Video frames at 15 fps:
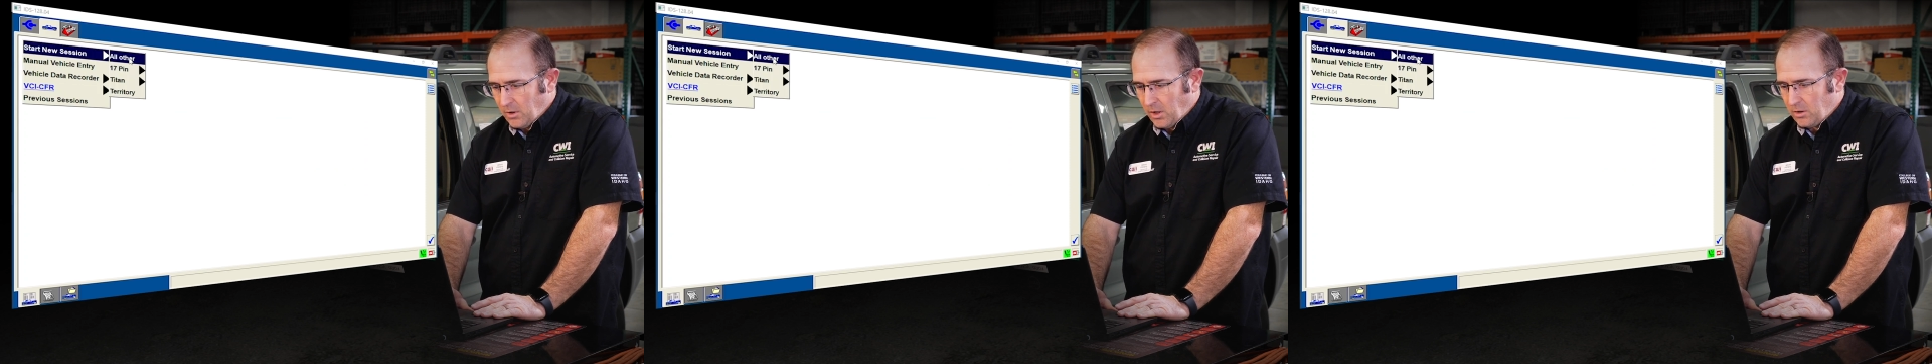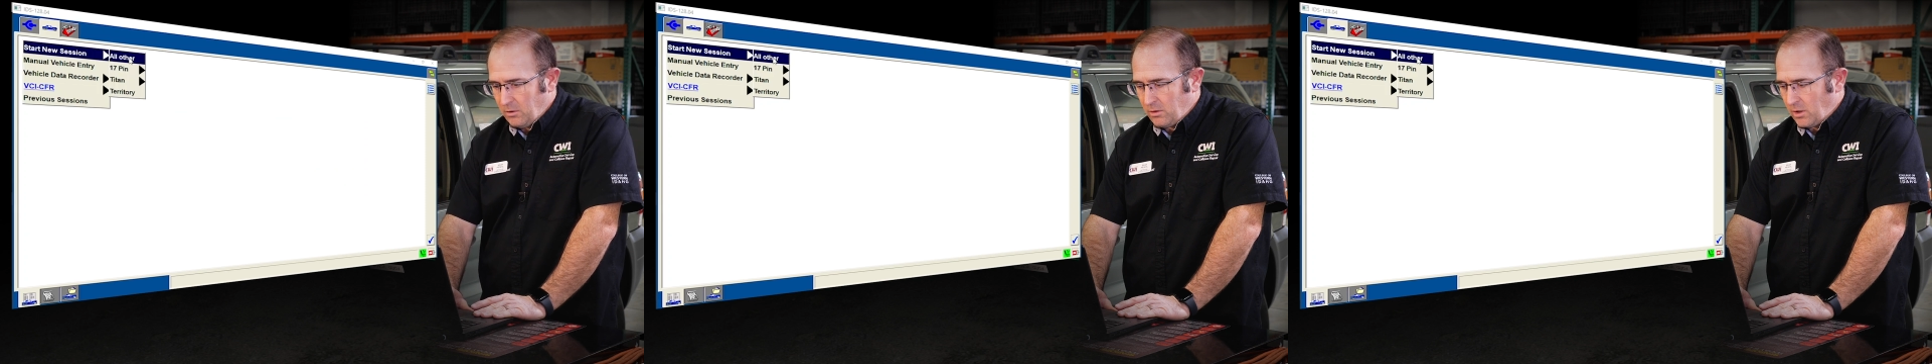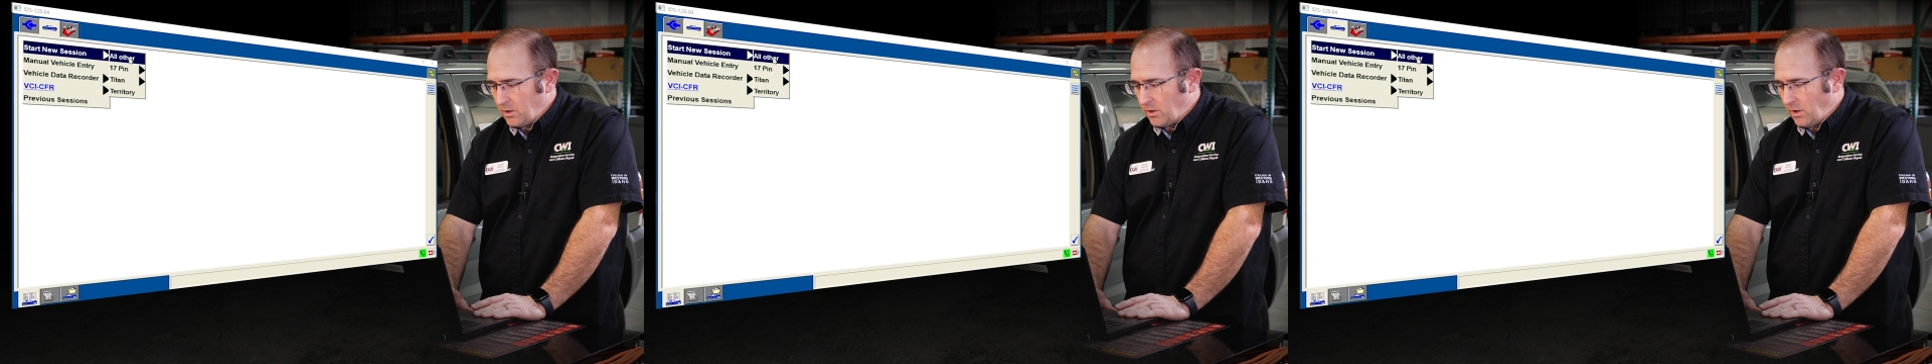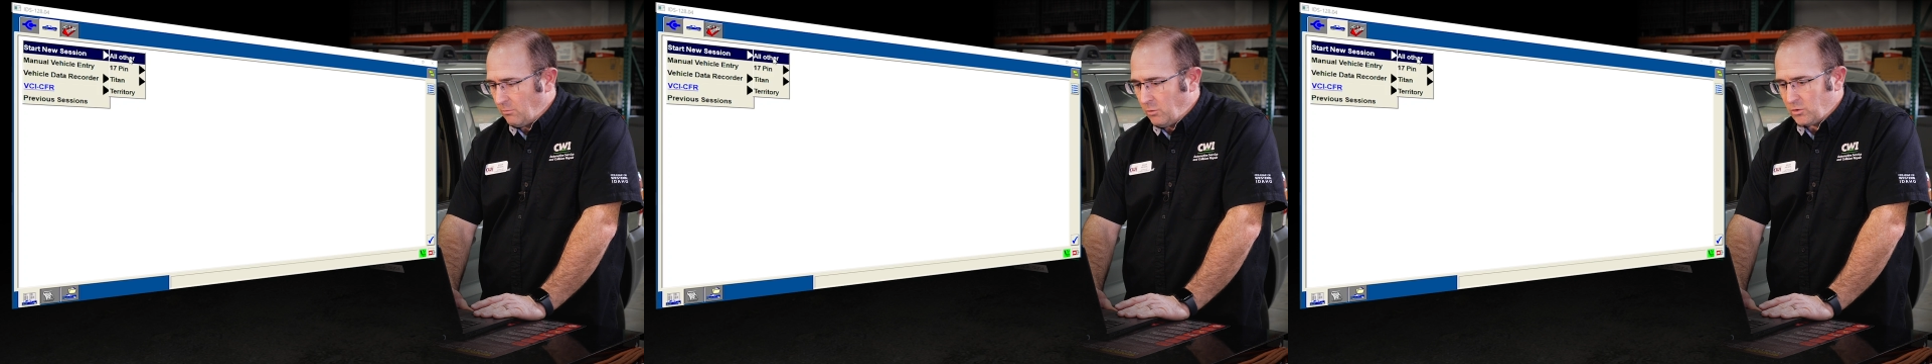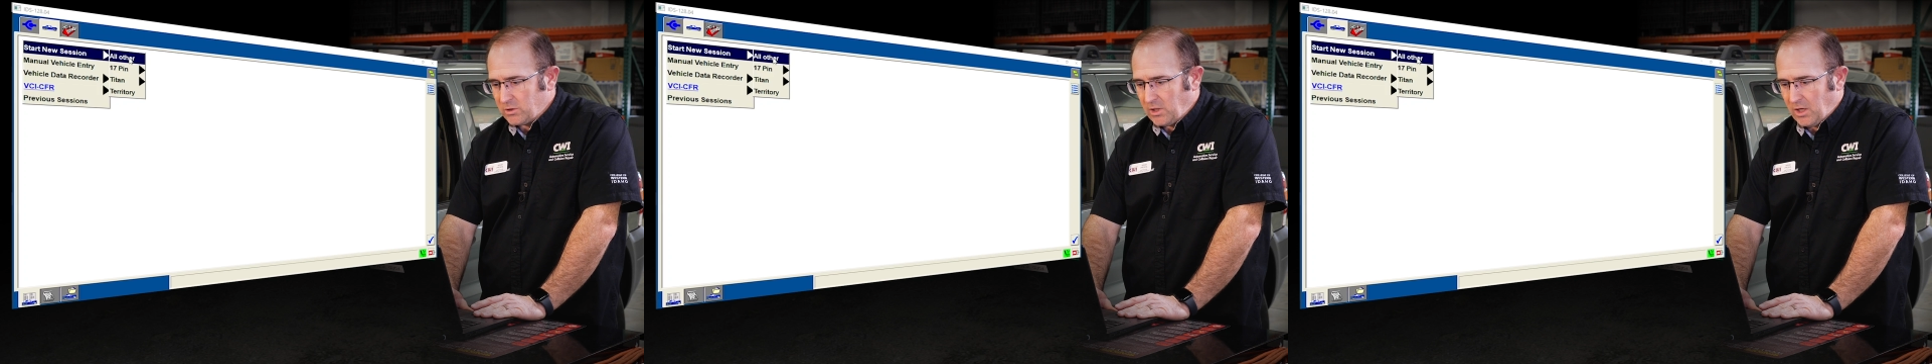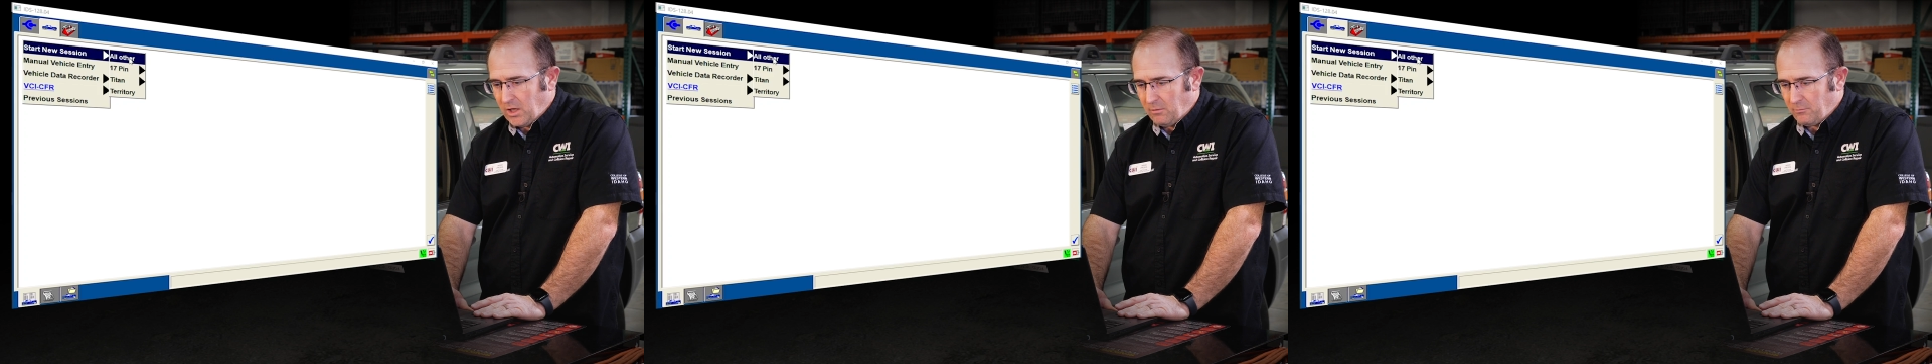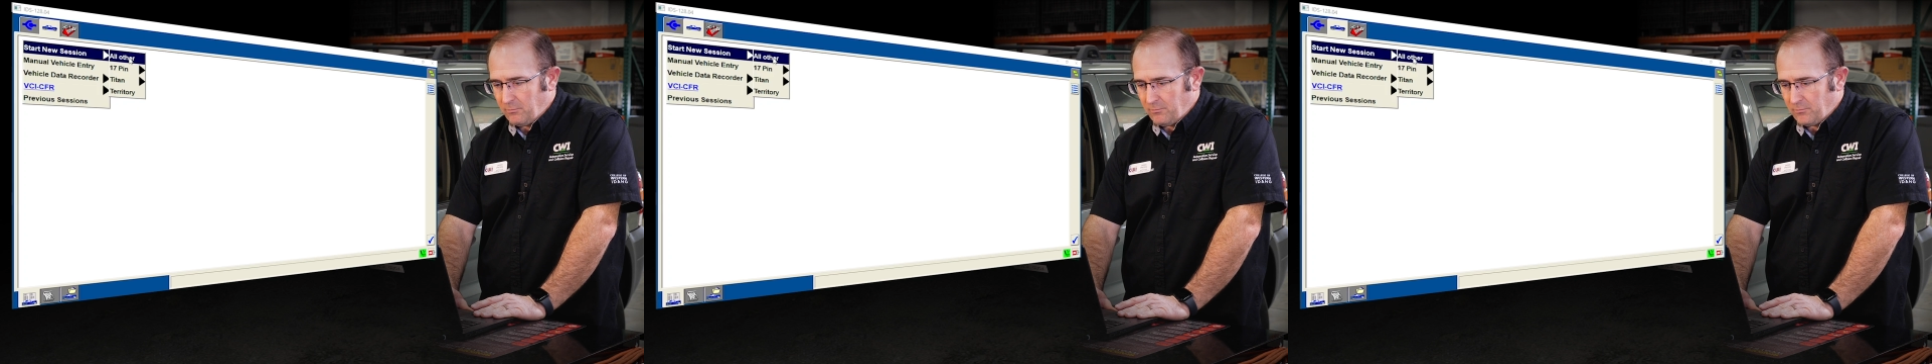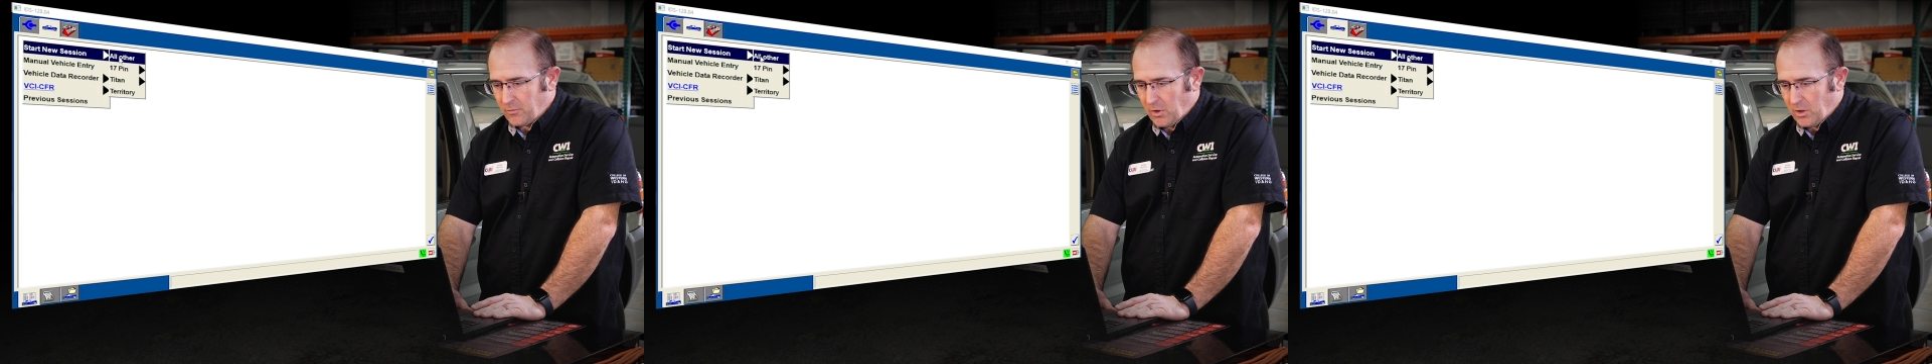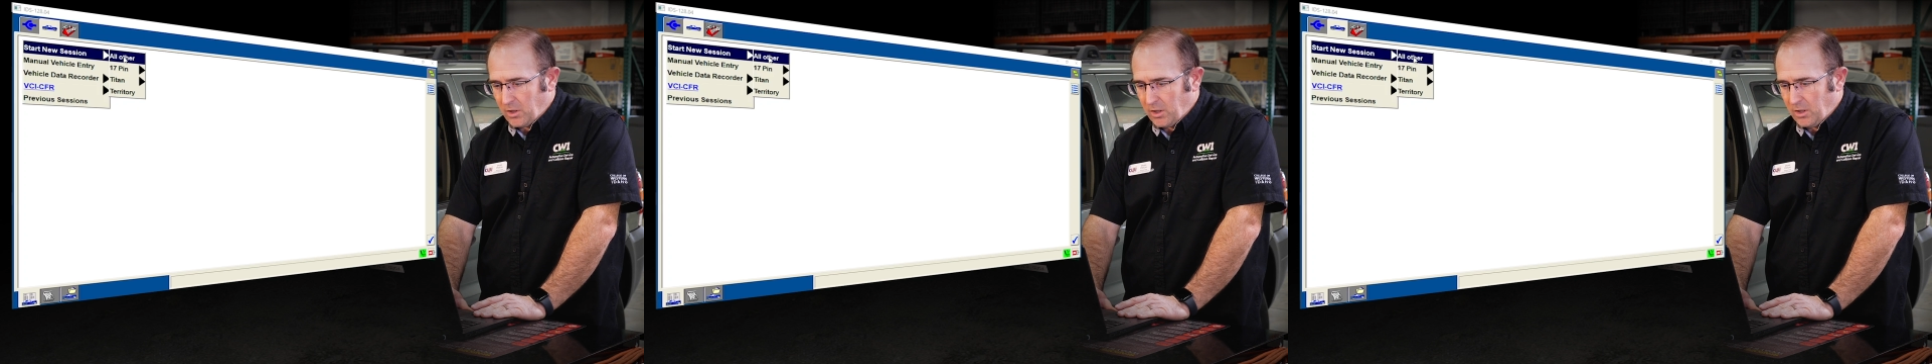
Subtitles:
and you can double tap on